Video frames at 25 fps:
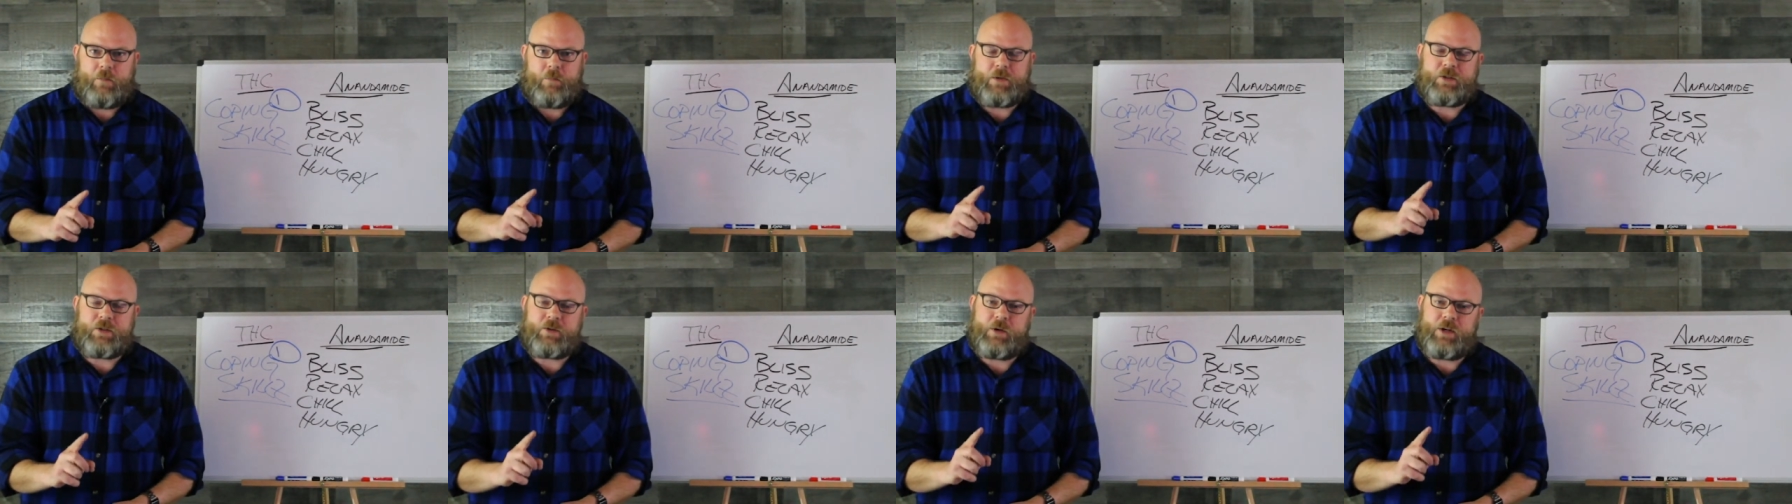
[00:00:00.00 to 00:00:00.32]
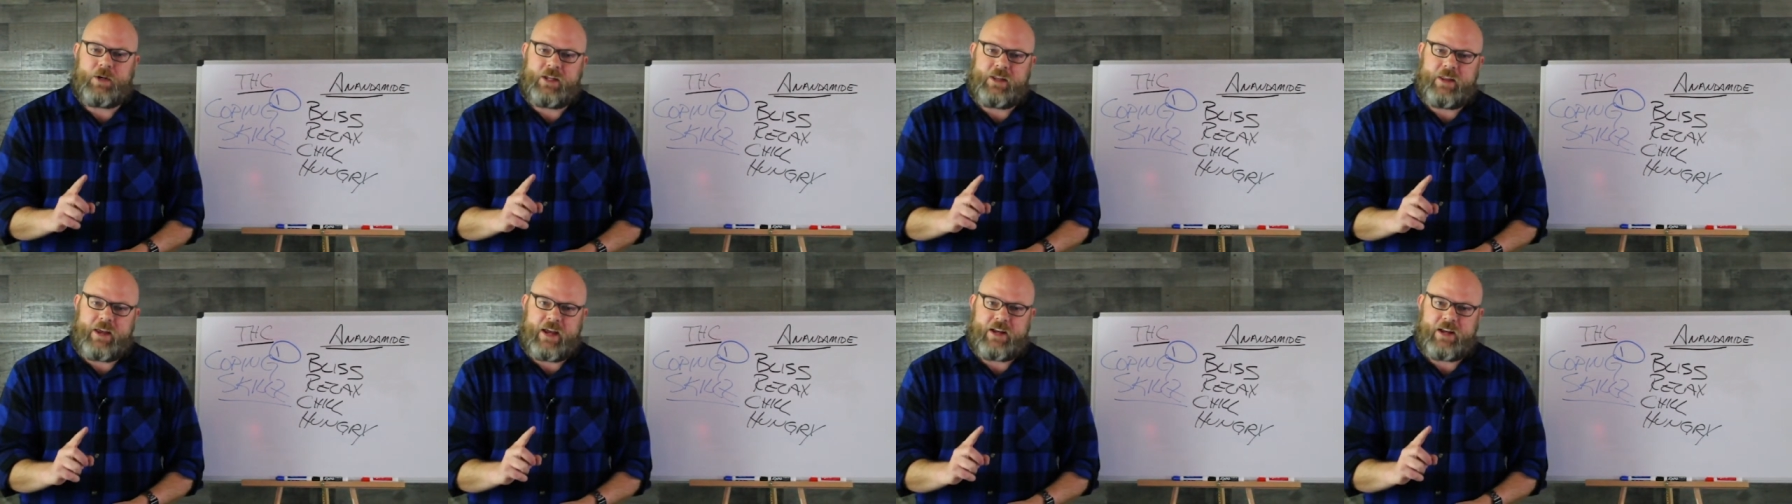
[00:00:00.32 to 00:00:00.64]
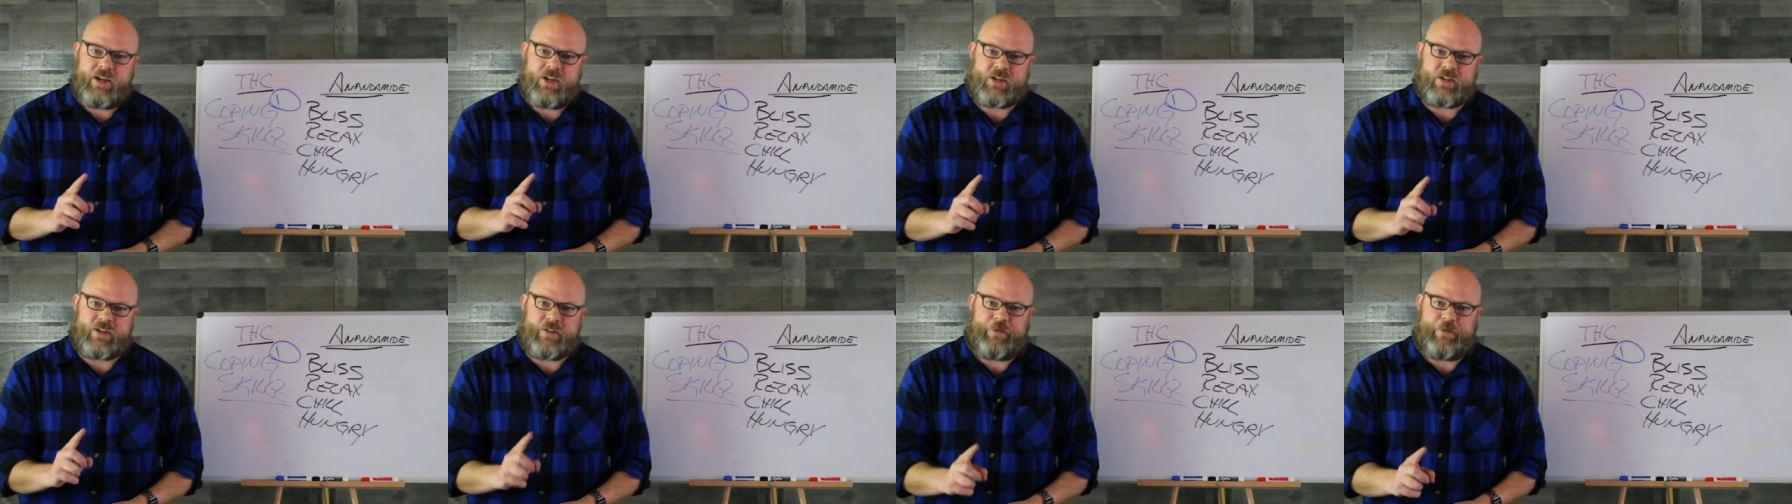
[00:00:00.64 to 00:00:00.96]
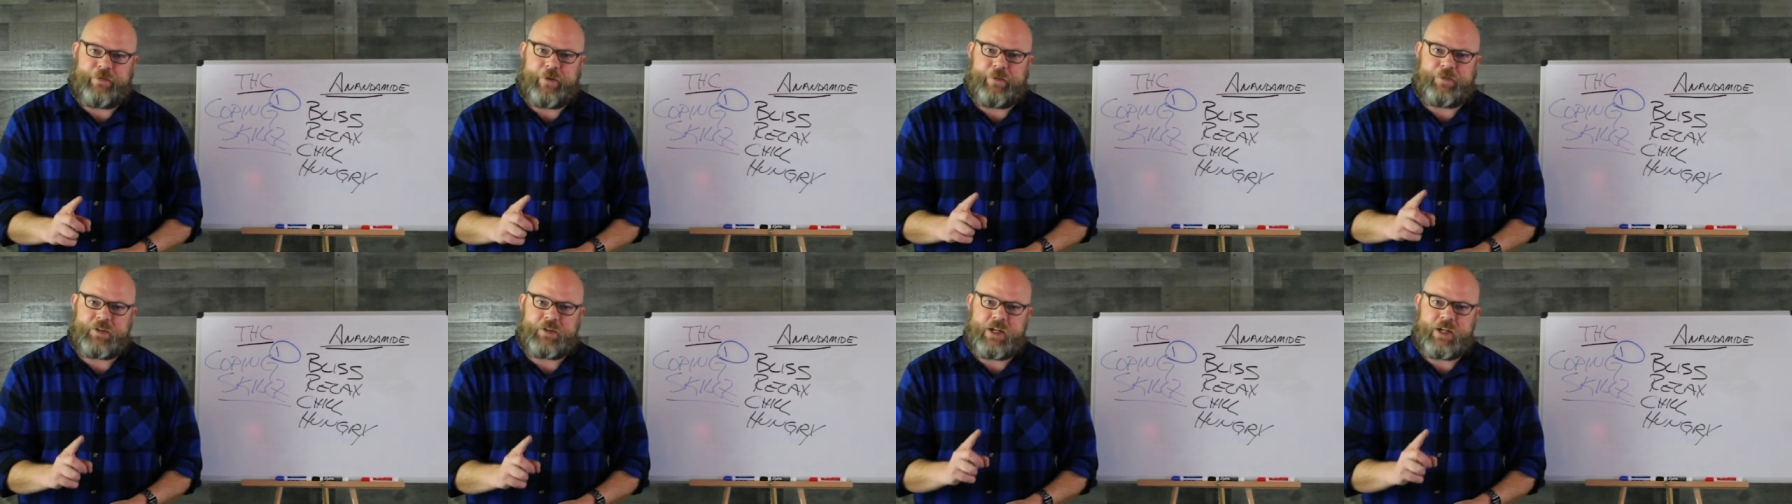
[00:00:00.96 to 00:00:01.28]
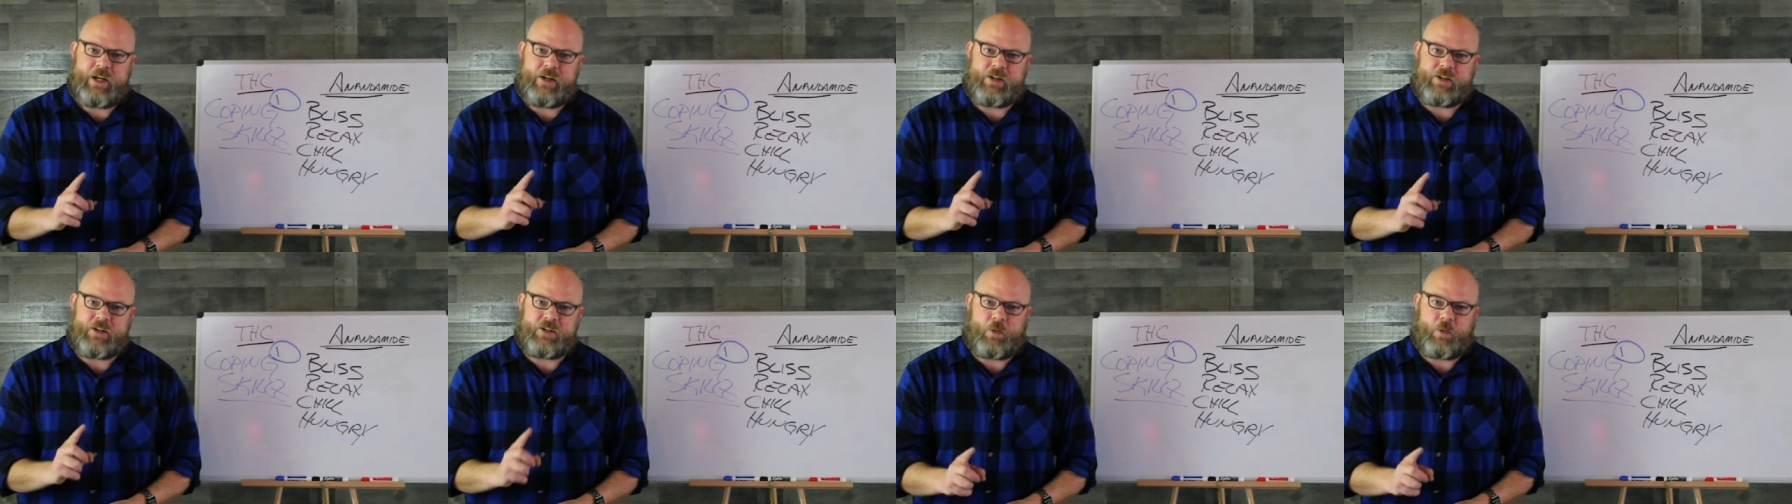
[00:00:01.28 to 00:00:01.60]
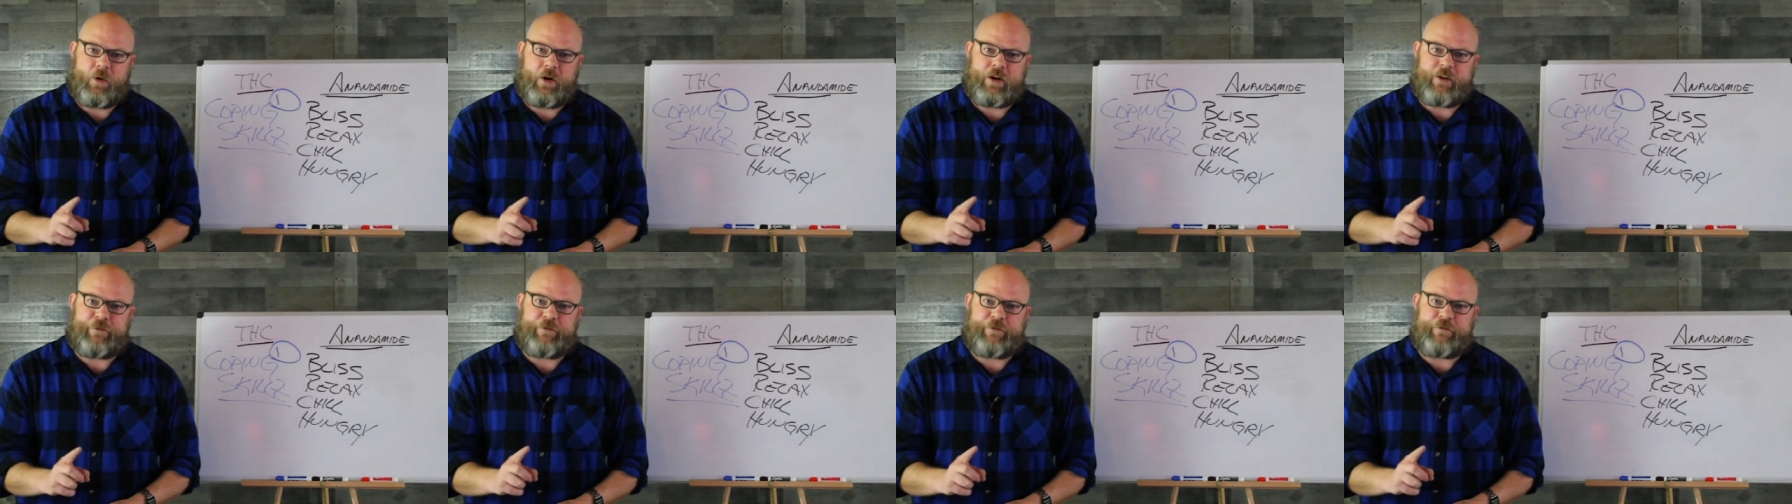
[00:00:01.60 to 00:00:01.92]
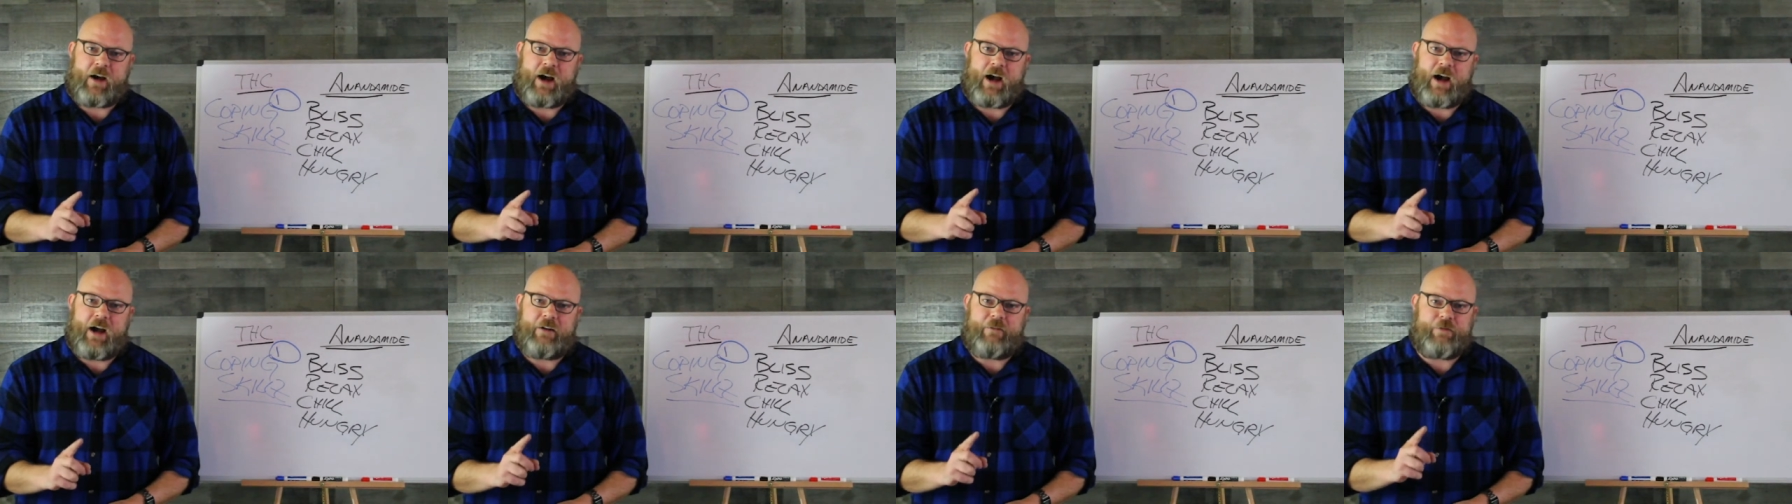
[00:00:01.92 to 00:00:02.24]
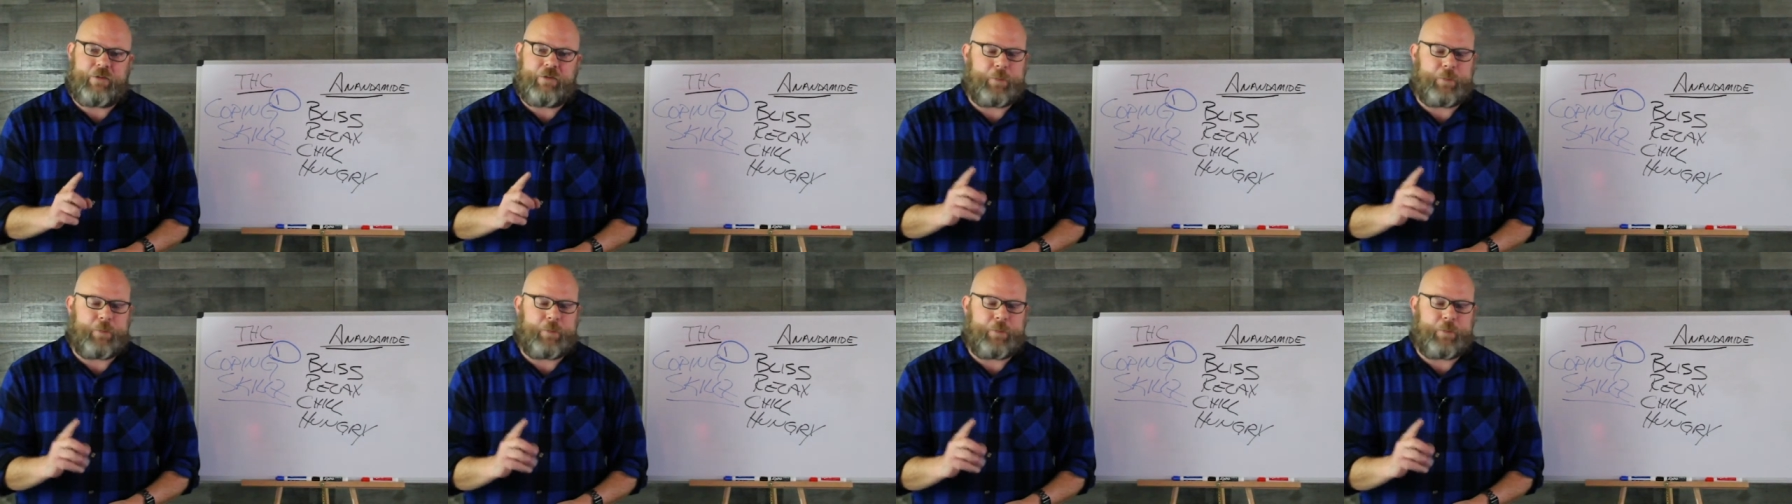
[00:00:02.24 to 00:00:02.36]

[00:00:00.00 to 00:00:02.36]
Between the ages of 15 and 25,